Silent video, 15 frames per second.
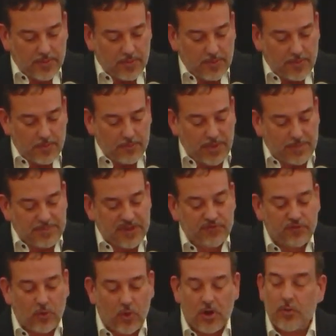But
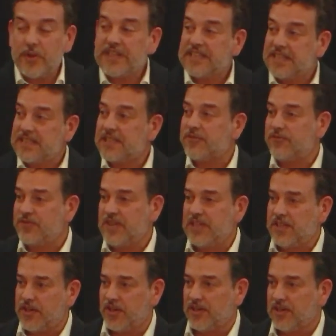before we can
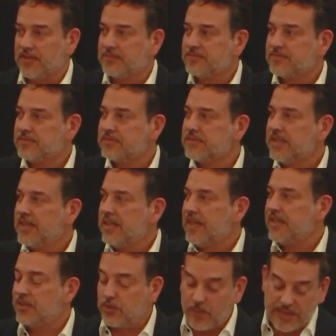defeat her
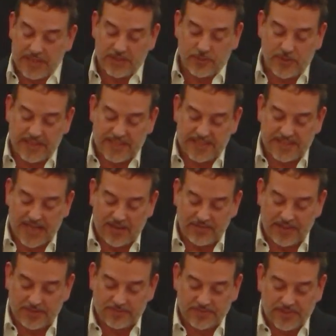in
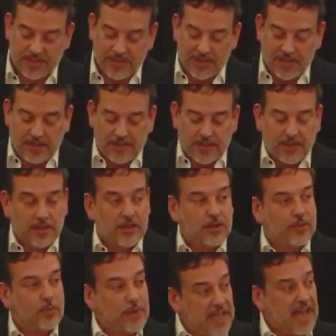2027,
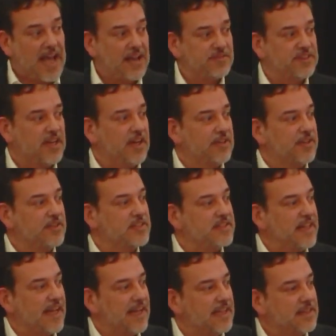we have to
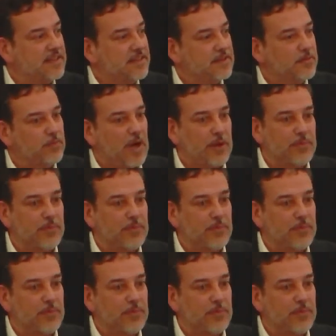understand why we